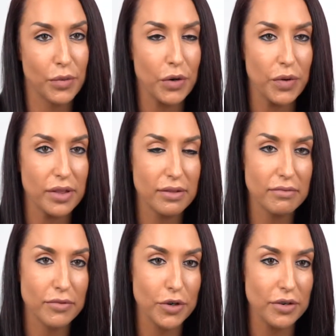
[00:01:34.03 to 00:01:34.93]
to work
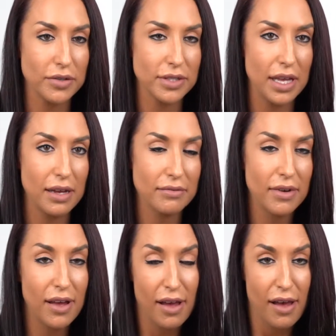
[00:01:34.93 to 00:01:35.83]
with girls that
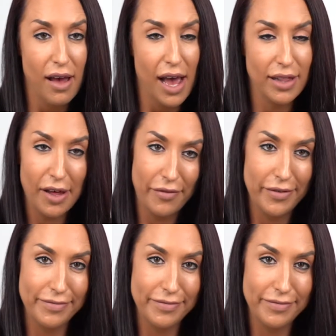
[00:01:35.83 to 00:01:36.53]
I love.